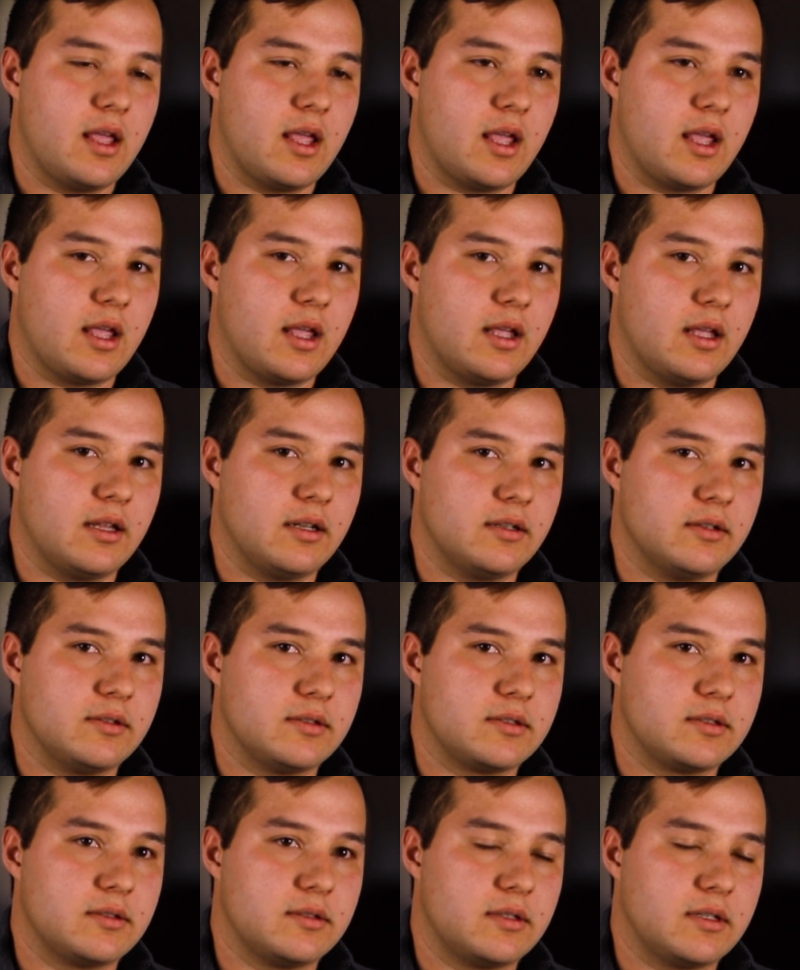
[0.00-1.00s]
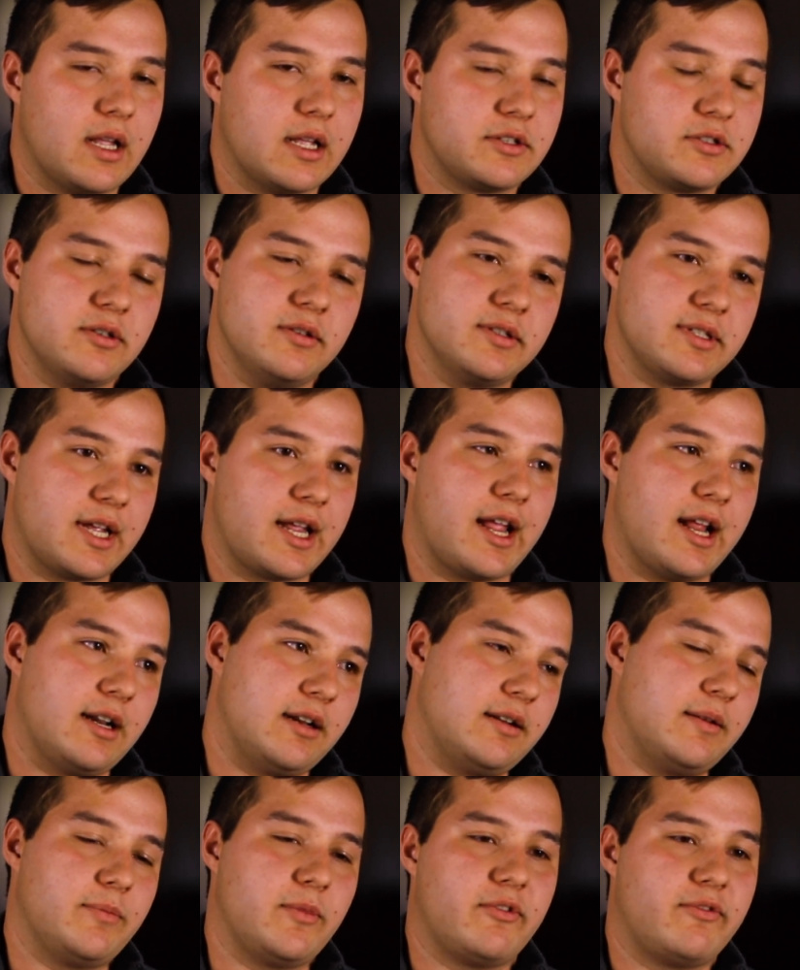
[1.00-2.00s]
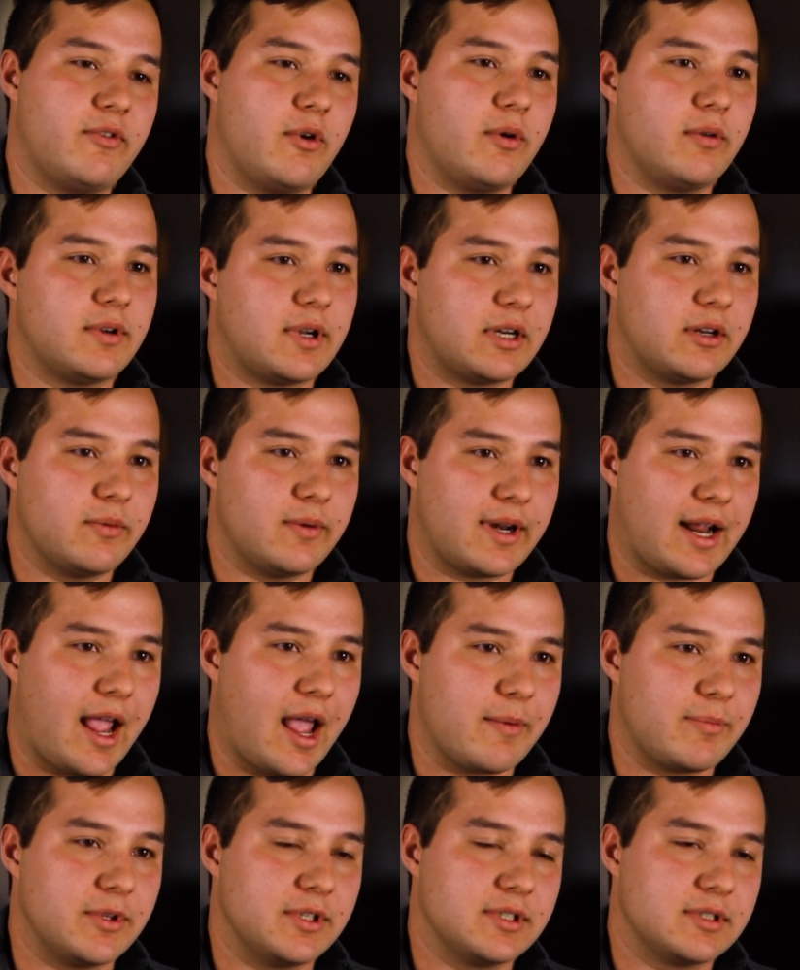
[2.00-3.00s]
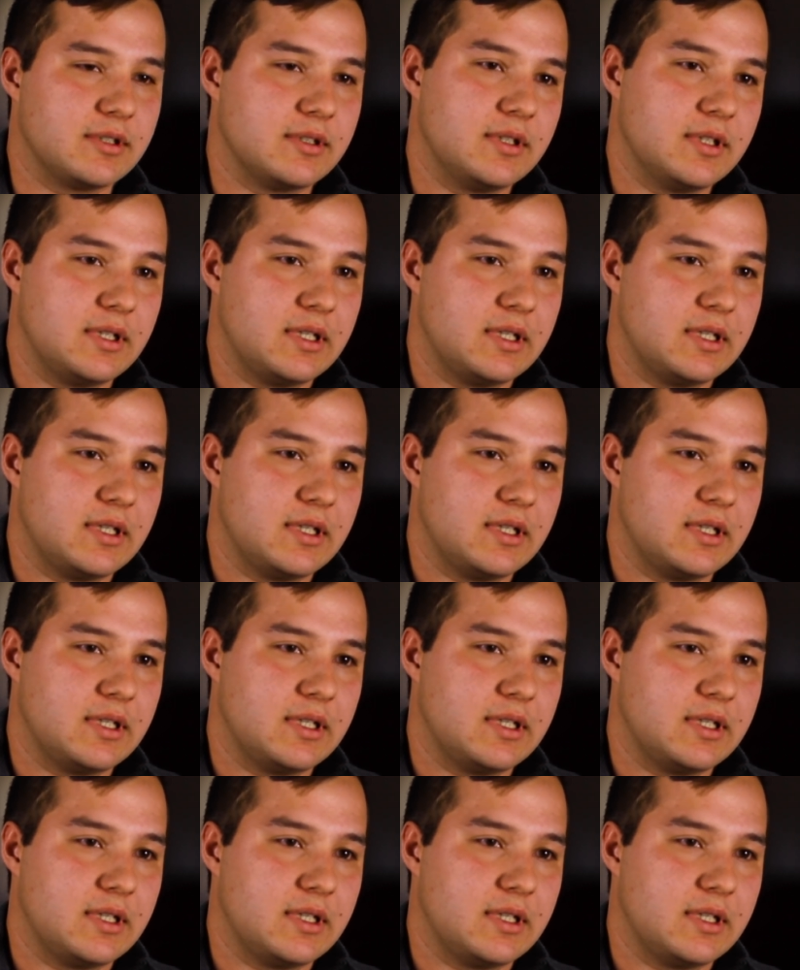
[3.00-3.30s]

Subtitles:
And as soon as I handed him the phone, I knew what happened.